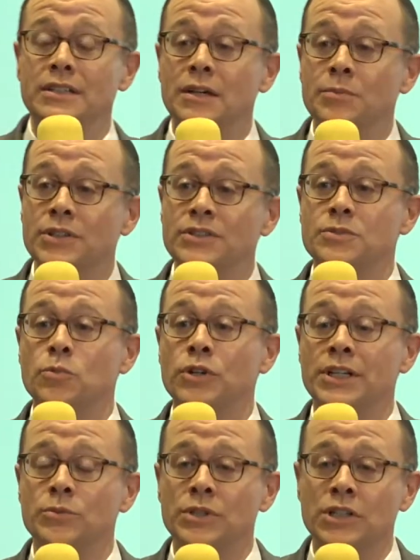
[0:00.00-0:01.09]
but this
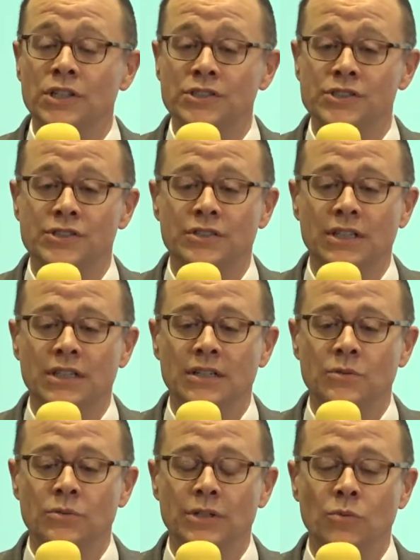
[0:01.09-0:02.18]
morning we launched
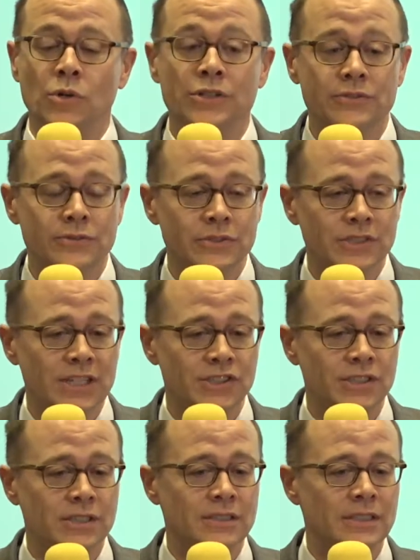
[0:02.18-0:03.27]
with a wonderful
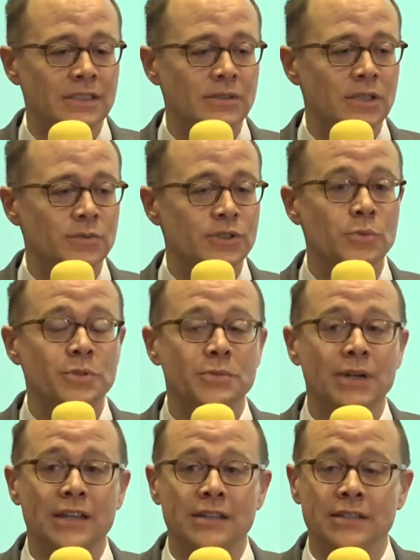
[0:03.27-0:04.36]
session that was opened
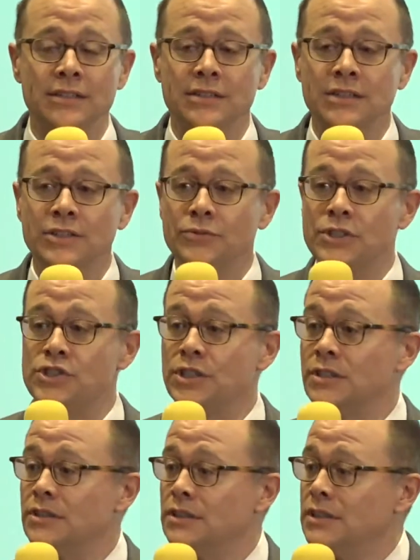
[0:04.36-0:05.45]
by the
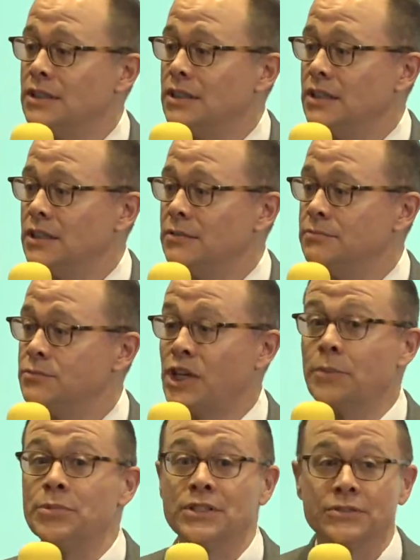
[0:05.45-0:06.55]
Fijian
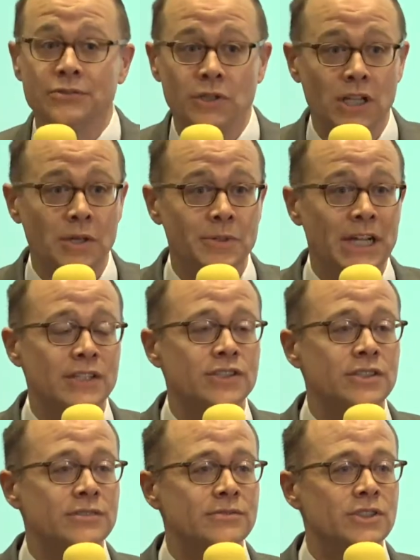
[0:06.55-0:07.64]
champion for climate
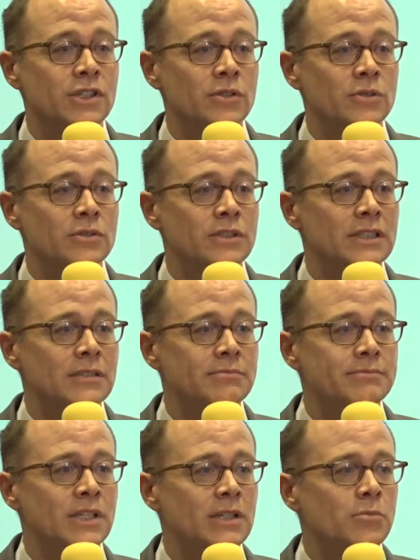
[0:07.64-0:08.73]
action.
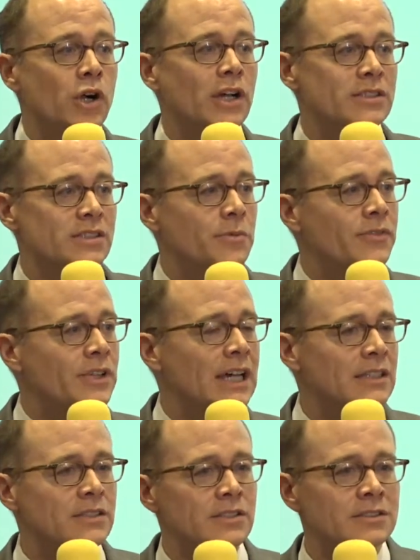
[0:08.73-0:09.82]
So brought some of
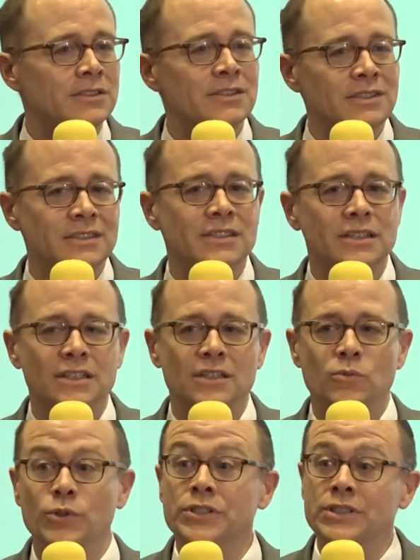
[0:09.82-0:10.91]
that
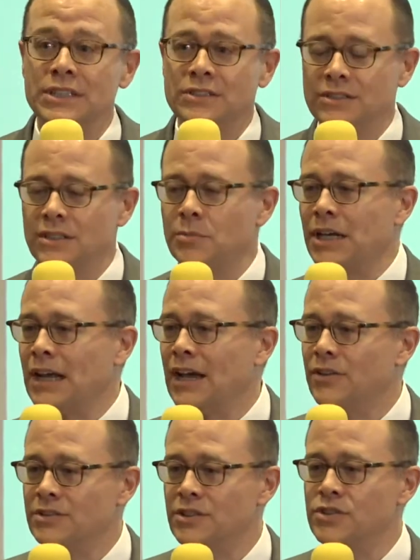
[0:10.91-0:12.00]
realness about
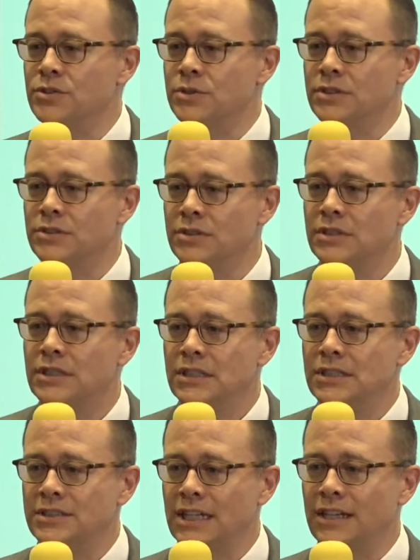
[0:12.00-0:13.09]
how this issue is
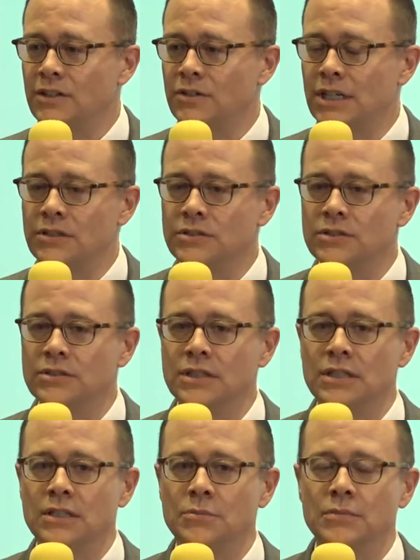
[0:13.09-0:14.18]
hitting the ground
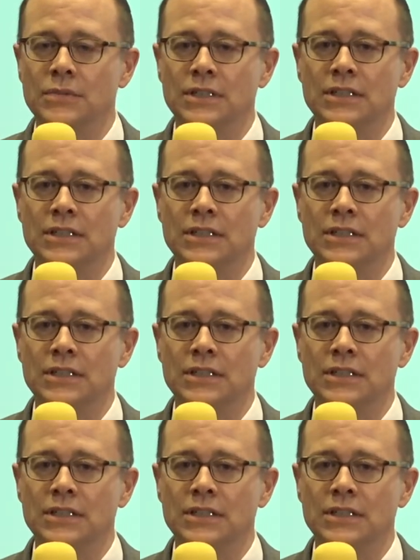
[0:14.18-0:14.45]
in